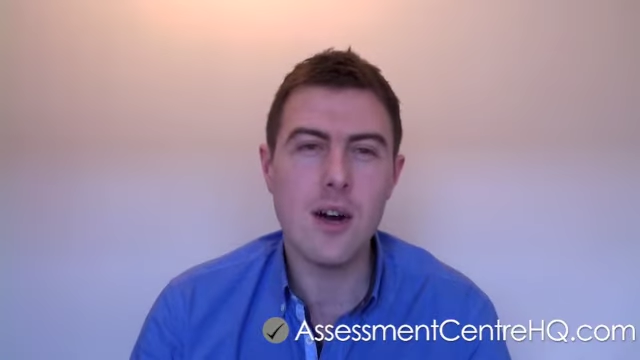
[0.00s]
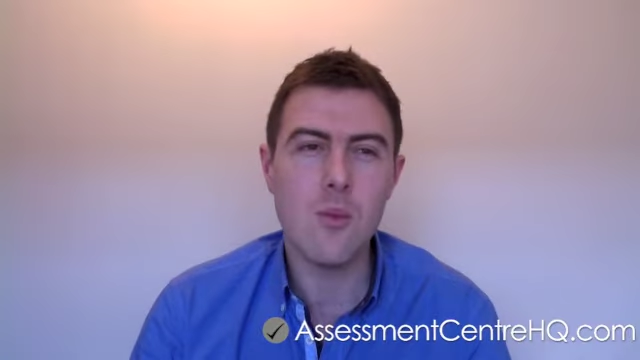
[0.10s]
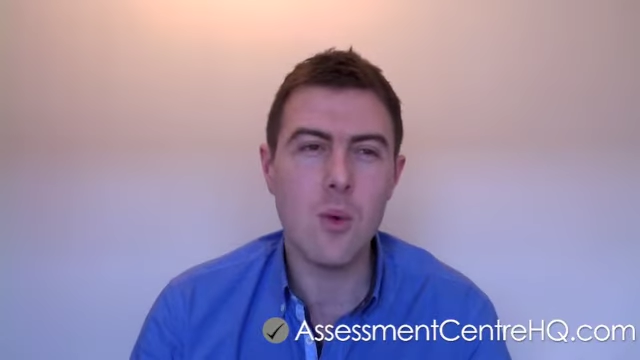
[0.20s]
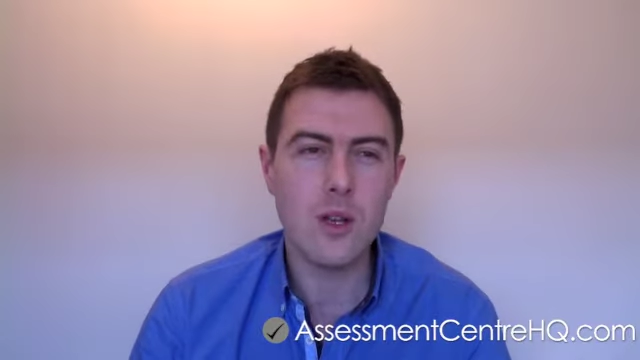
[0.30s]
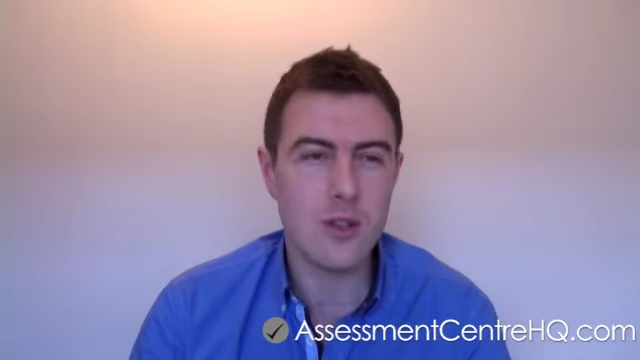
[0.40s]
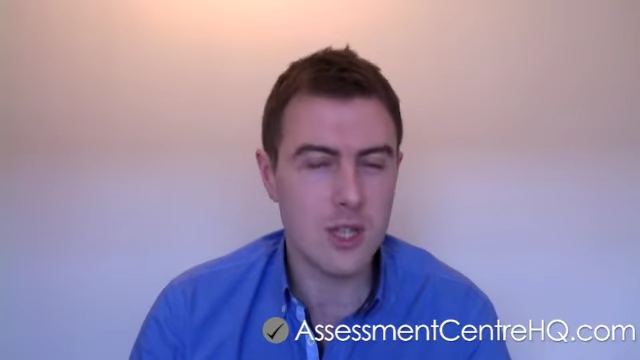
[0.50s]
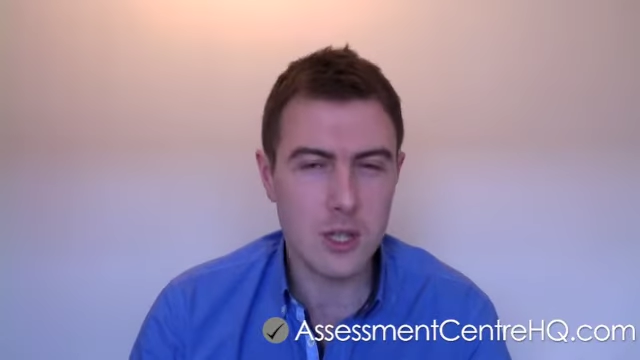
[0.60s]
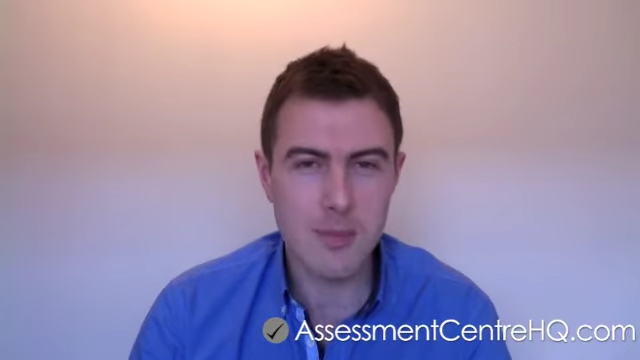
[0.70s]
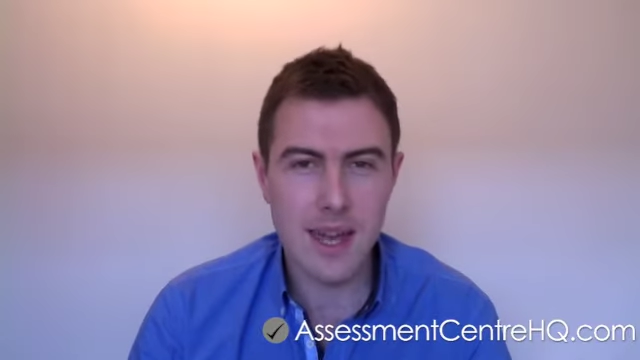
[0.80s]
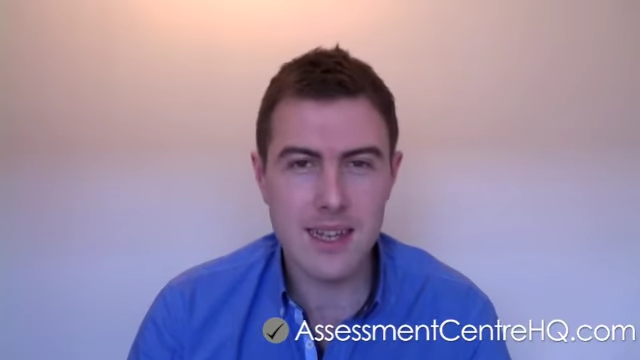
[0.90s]
what you should
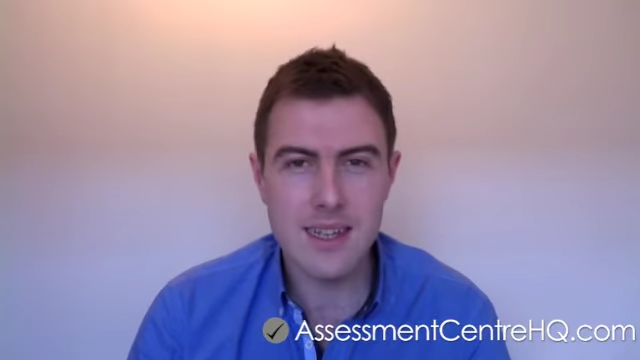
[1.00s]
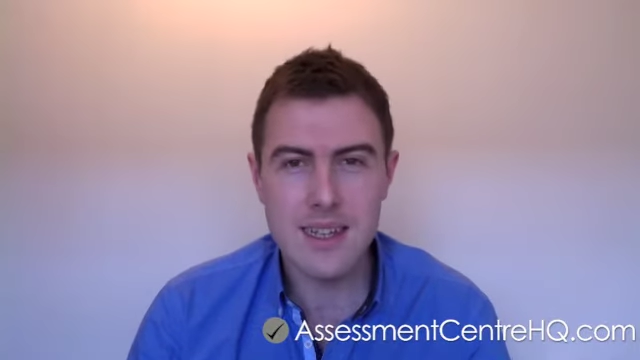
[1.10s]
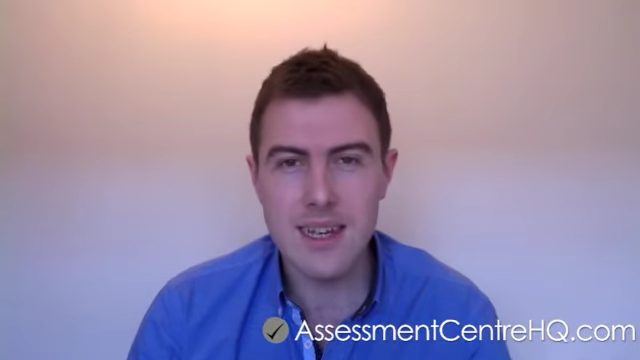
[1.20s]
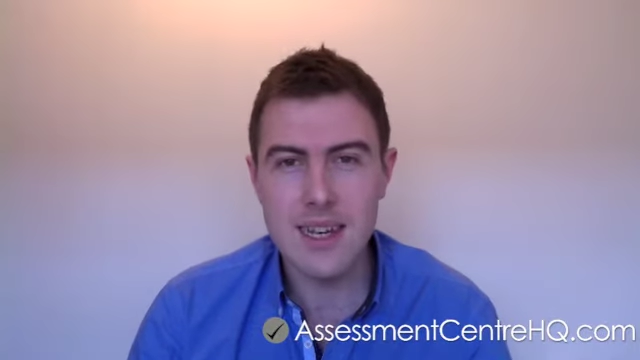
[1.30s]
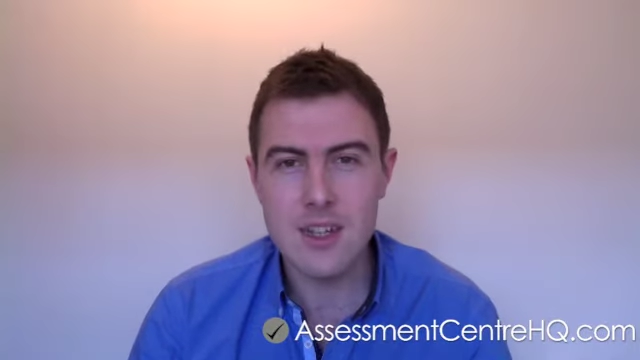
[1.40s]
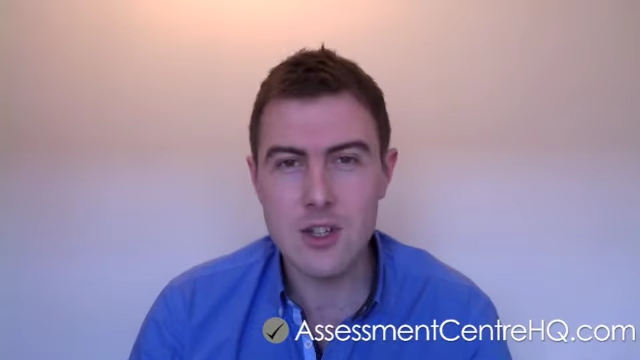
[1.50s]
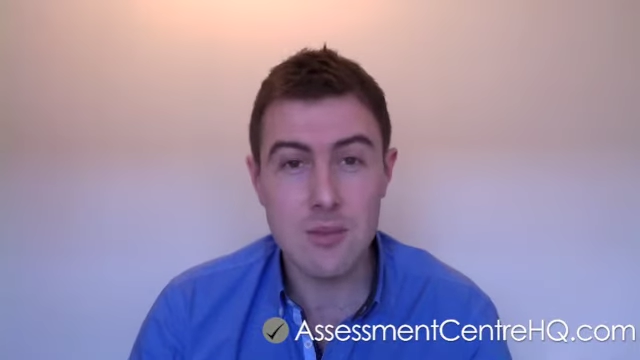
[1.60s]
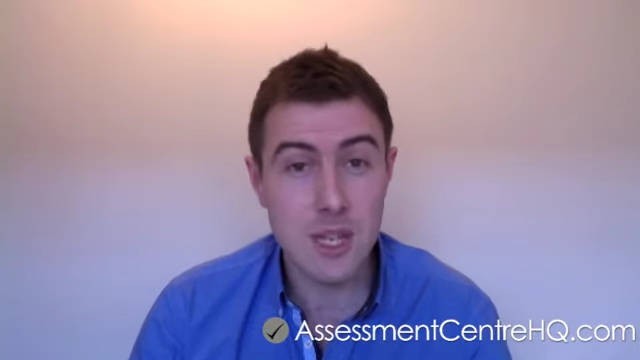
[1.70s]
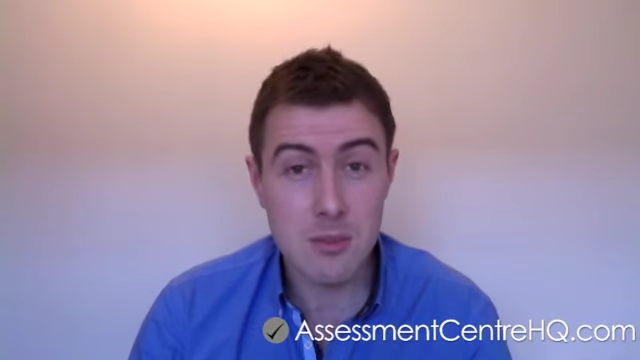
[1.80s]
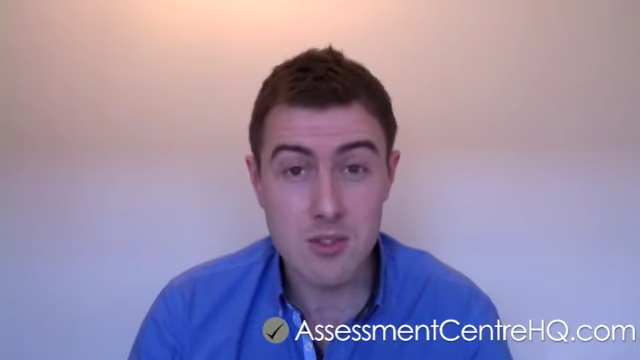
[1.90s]
expect, some
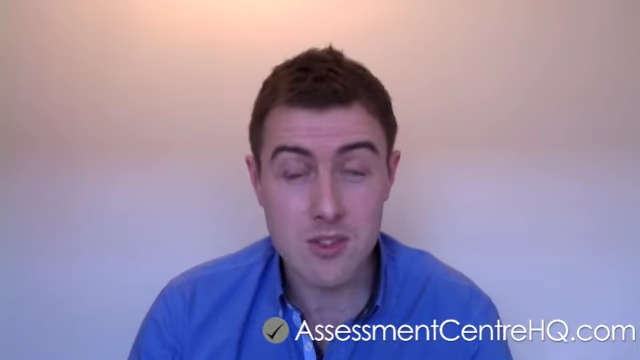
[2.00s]
tips